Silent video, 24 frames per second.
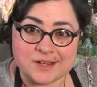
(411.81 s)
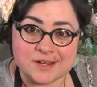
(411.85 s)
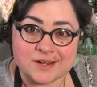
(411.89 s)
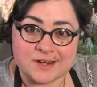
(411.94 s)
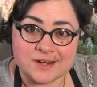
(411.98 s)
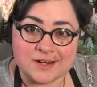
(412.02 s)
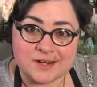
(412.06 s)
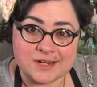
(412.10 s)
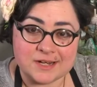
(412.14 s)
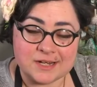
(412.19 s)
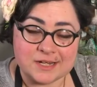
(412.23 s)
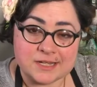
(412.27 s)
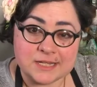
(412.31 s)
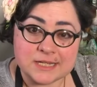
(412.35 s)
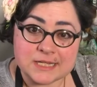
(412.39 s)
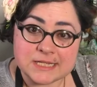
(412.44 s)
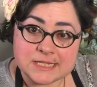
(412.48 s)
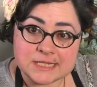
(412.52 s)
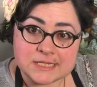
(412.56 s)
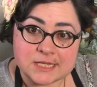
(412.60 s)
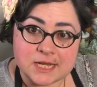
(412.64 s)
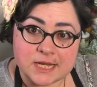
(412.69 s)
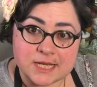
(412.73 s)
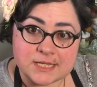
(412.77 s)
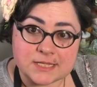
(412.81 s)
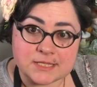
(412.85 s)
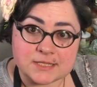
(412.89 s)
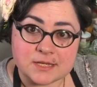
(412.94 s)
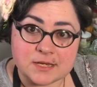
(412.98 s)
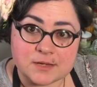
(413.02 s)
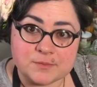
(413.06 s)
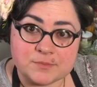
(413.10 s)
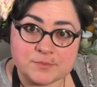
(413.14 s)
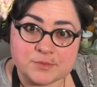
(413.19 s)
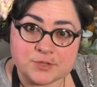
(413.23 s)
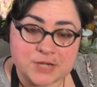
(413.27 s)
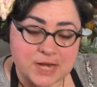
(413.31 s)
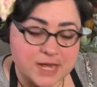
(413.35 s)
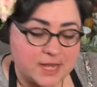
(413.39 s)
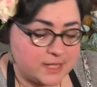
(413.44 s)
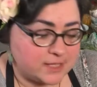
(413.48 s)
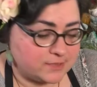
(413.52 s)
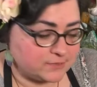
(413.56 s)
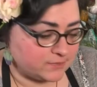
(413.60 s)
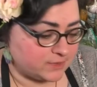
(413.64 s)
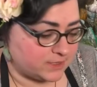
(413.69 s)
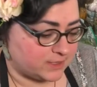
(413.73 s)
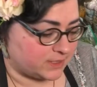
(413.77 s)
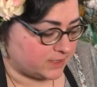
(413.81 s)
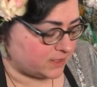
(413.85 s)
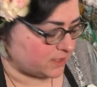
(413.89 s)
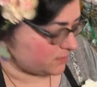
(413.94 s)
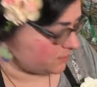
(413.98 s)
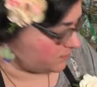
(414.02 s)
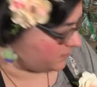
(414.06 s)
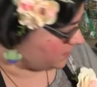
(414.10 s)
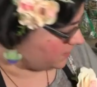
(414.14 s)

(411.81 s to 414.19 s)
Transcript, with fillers: our diced up shallot, ready to go